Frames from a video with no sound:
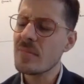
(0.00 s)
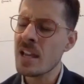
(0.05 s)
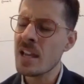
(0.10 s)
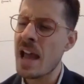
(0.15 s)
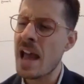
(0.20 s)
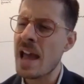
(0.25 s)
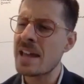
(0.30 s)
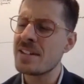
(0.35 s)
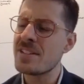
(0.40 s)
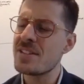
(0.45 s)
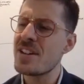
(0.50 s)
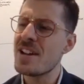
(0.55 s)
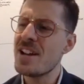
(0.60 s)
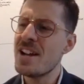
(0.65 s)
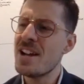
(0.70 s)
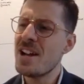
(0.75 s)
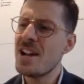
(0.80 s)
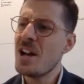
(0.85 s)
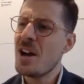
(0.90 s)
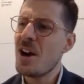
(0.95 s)
And
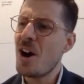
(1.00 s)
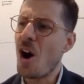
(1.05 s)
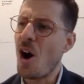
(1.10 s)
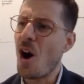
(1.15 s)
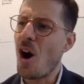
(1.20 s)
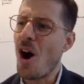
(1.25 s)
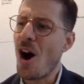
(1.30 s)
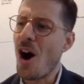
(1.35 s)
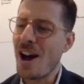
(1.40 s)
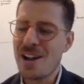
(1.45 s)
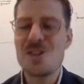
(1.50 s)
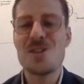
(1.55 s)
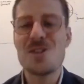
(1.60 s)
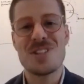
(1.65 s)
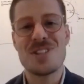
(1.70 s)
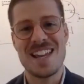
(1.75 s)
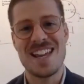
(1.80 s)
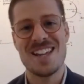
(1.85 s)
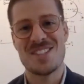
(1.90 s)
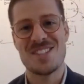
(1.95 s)
I got
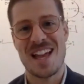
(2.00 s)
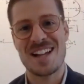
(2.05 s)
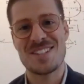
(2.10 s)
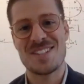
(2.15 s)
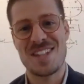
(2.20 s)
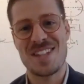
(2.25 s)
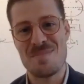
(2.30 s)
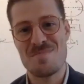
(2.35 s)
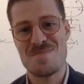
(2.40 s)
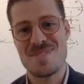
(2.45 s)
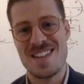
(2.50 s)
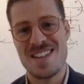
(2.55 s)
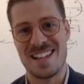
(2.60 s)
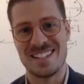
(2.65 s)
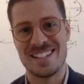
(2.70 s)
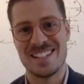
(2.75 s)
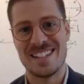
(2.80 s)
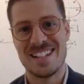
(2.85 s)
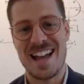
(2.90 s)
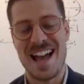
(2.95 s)
the exact same thing